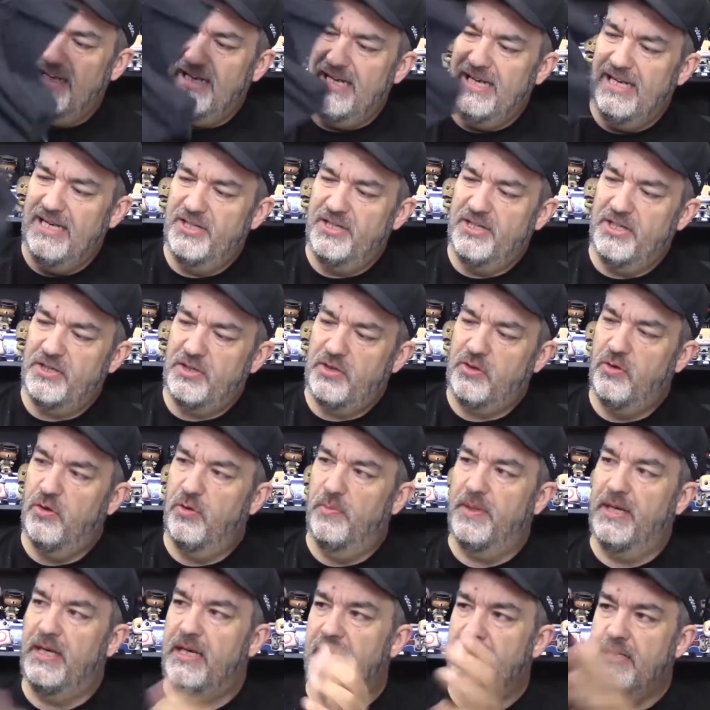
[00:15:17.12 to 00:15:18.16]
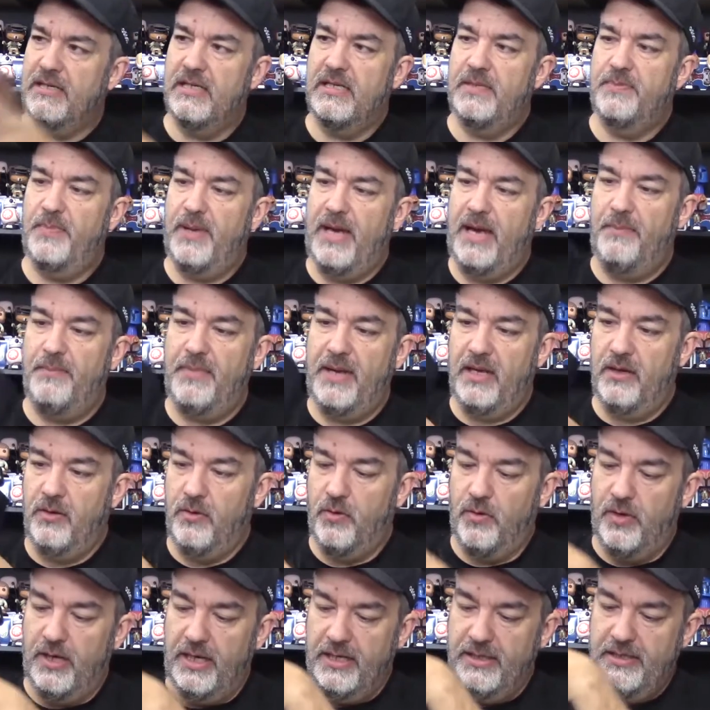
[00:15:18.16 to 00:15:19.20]
It's just cool because it's Batman
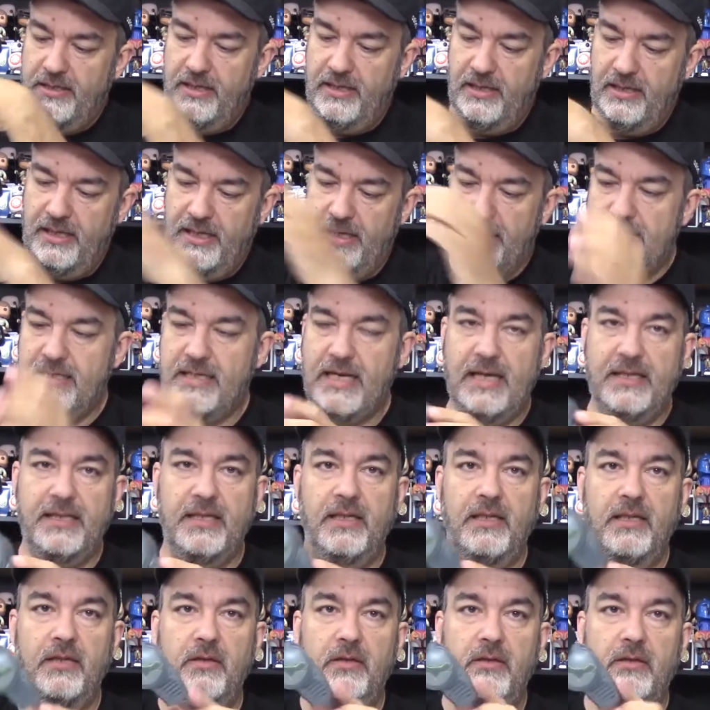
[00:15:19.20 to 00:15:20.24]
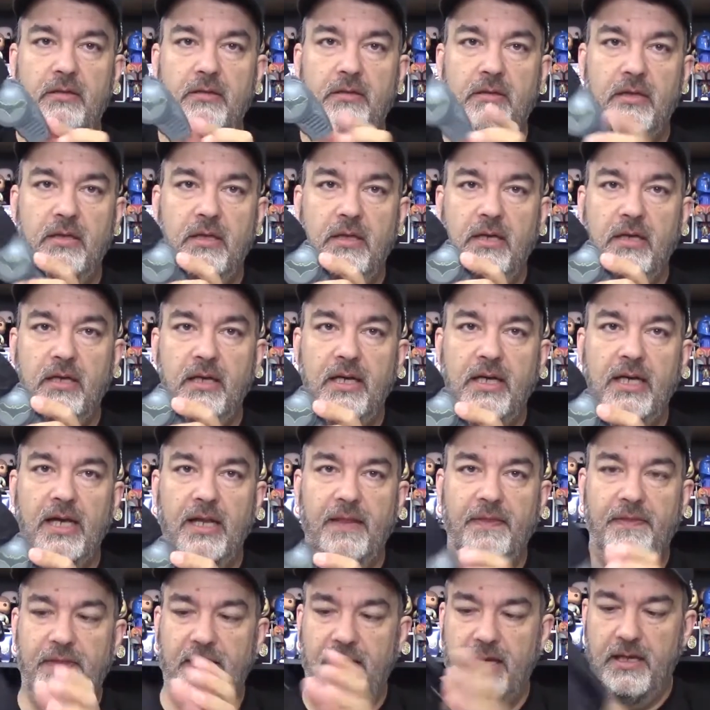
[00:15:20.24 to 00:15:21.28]
oriented, and it's got the little
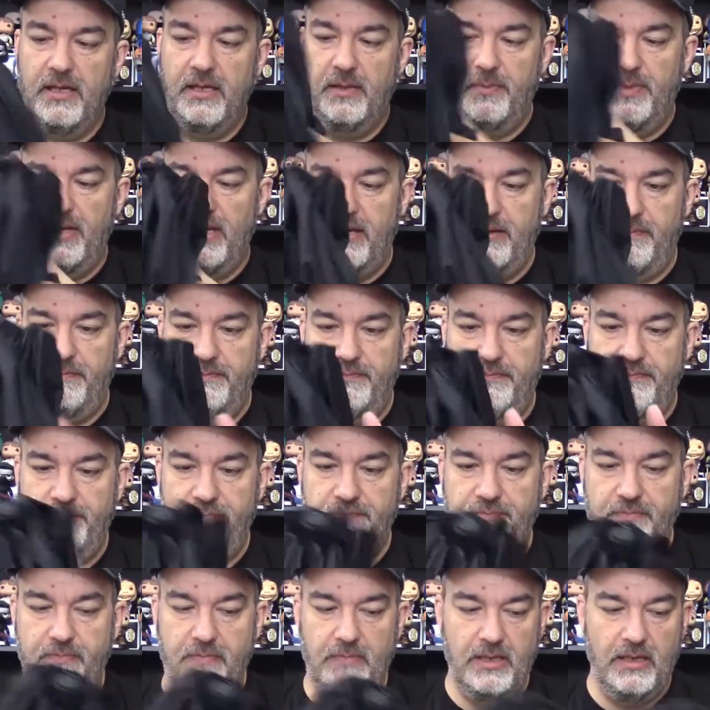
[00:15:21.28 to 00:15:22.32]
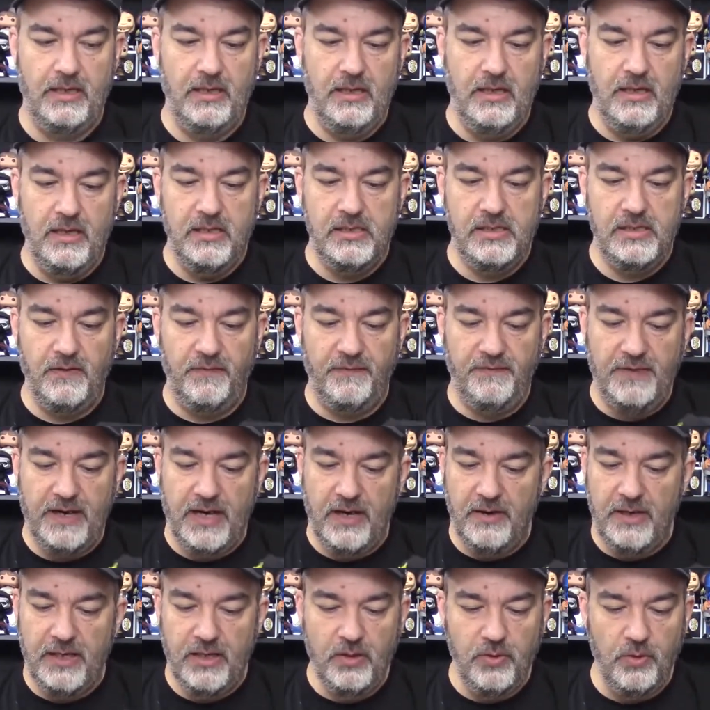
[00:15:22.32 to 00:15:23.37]
gun thing on the bottom. So
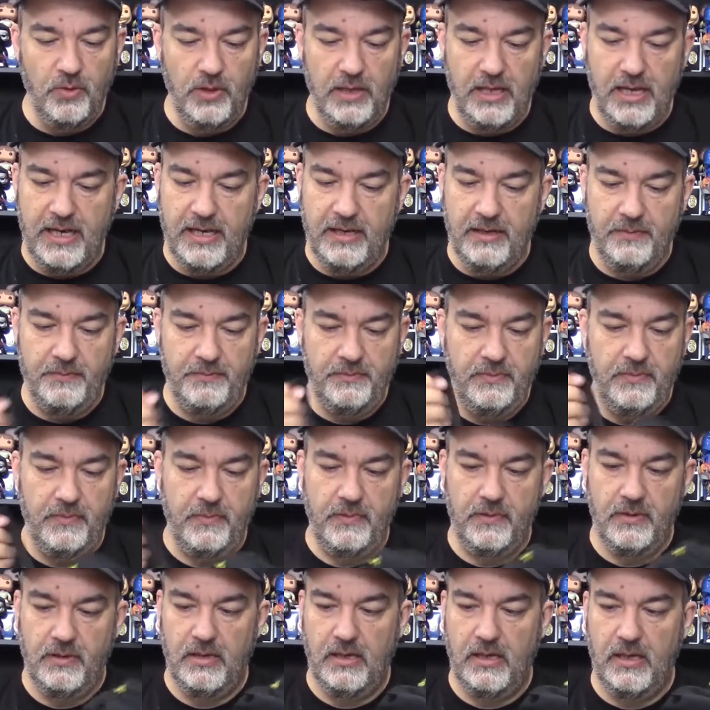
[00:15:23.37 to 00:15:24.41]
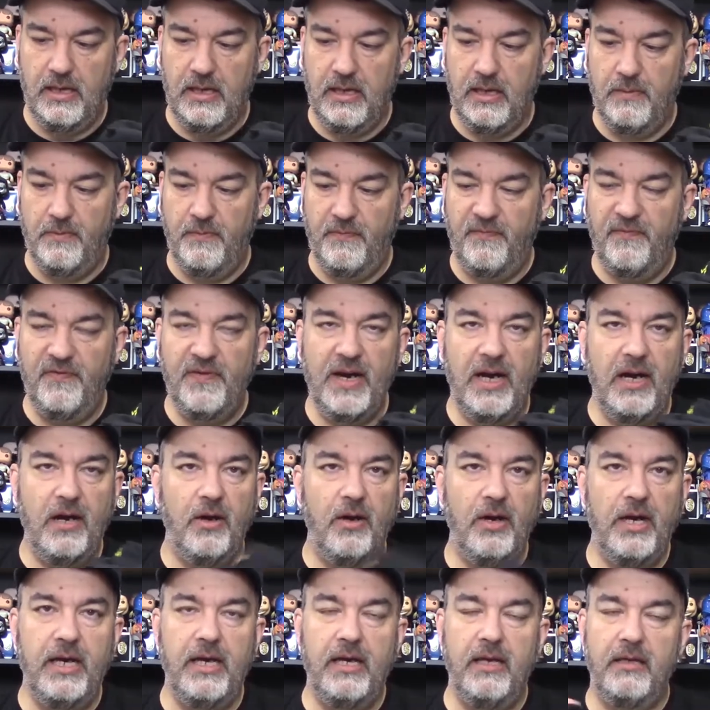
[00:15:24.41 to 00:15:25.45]
very cool item.
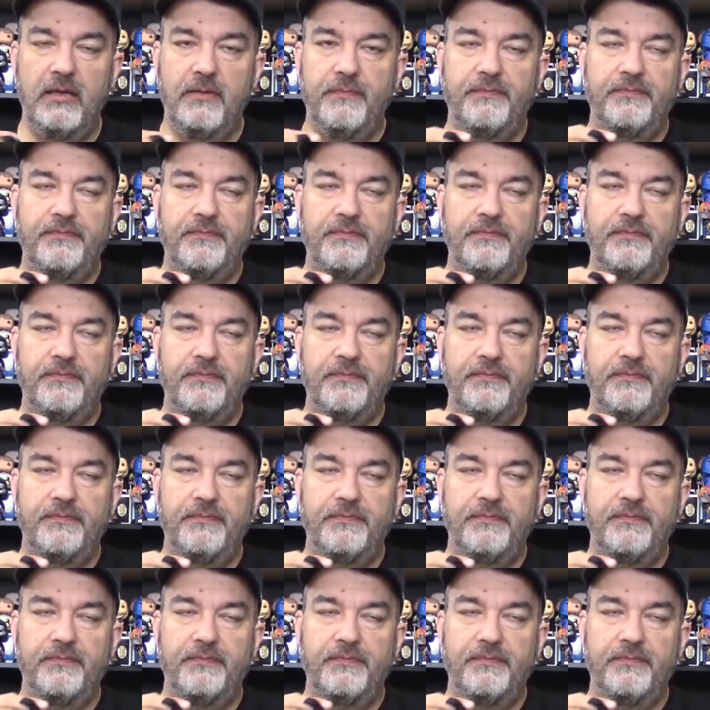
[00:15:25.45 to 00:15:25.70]
Very